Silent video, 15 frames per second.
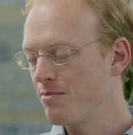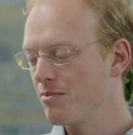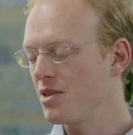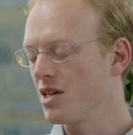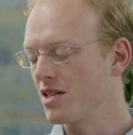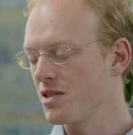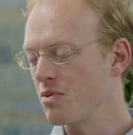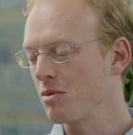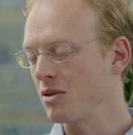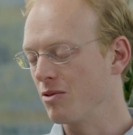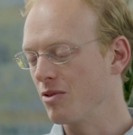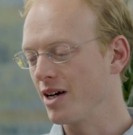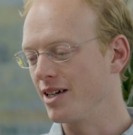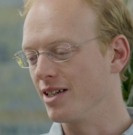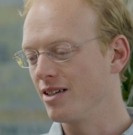Yeah, that's probably
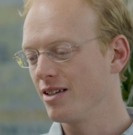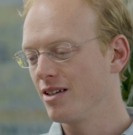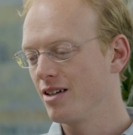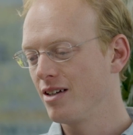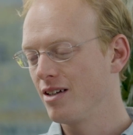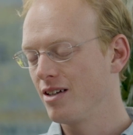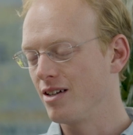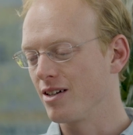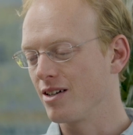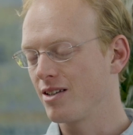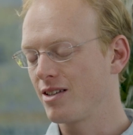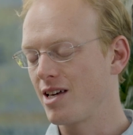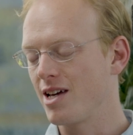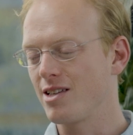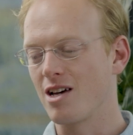right.
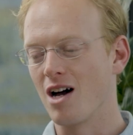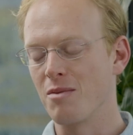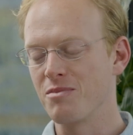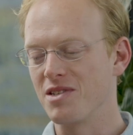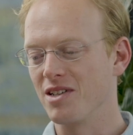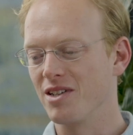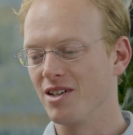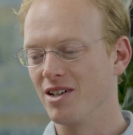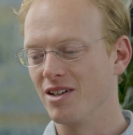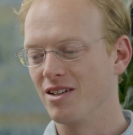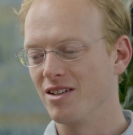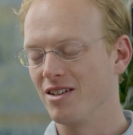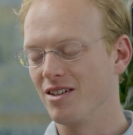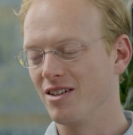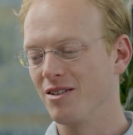Kate Compton,
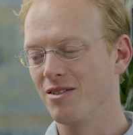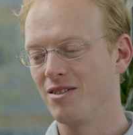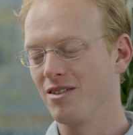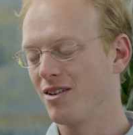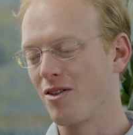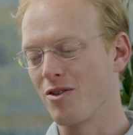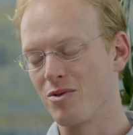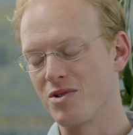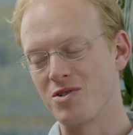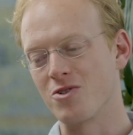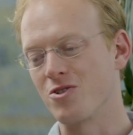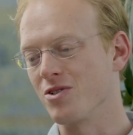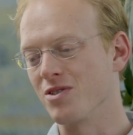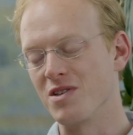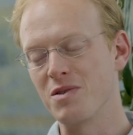another
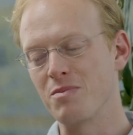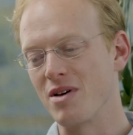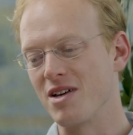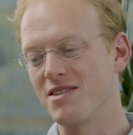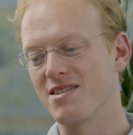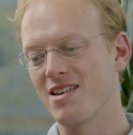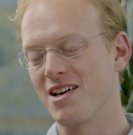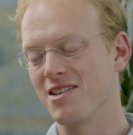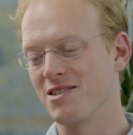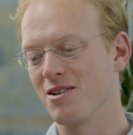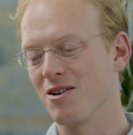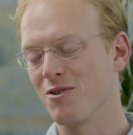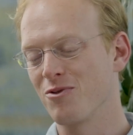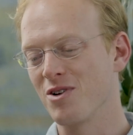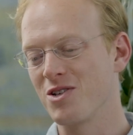researcher in this space, has a
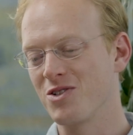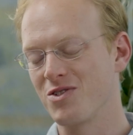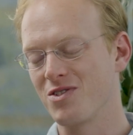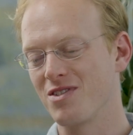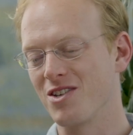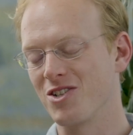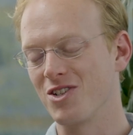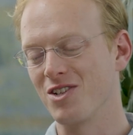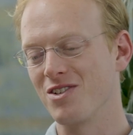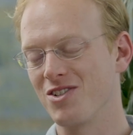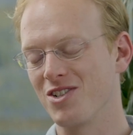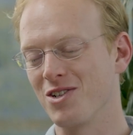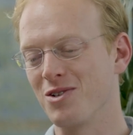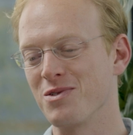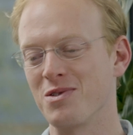phrase that
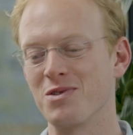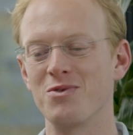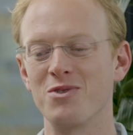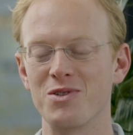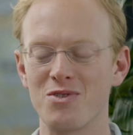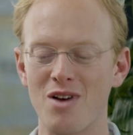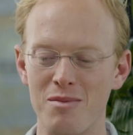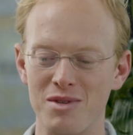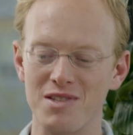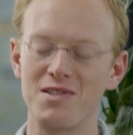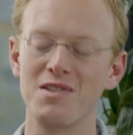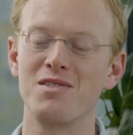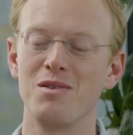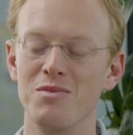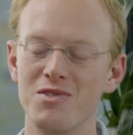she uses for describing these
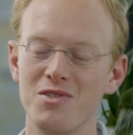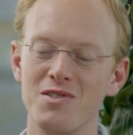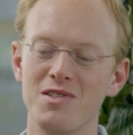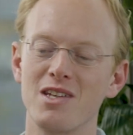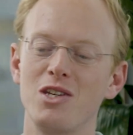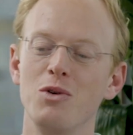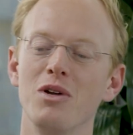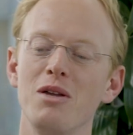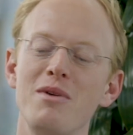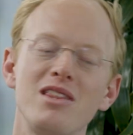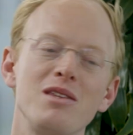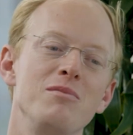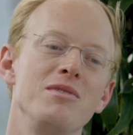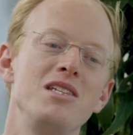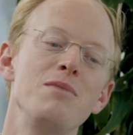systems. She's like, you want to make
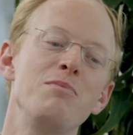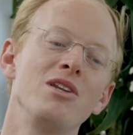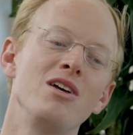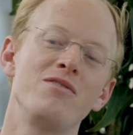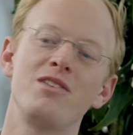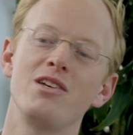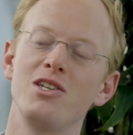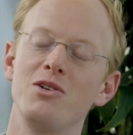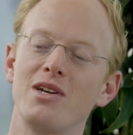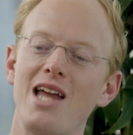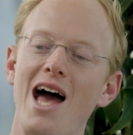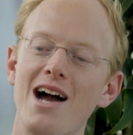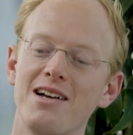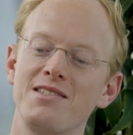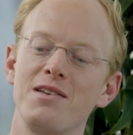them deep enough that you can
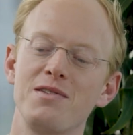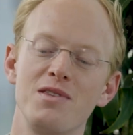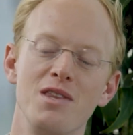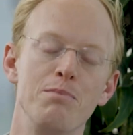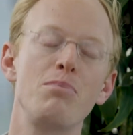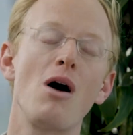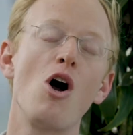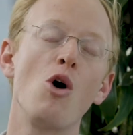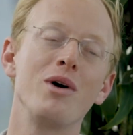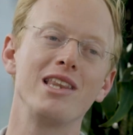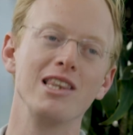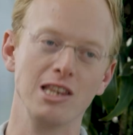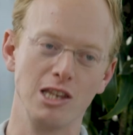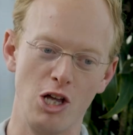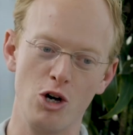access the poet
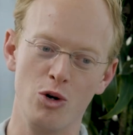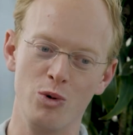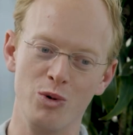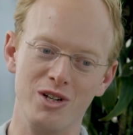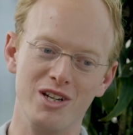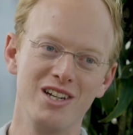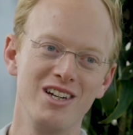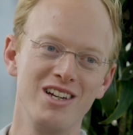load,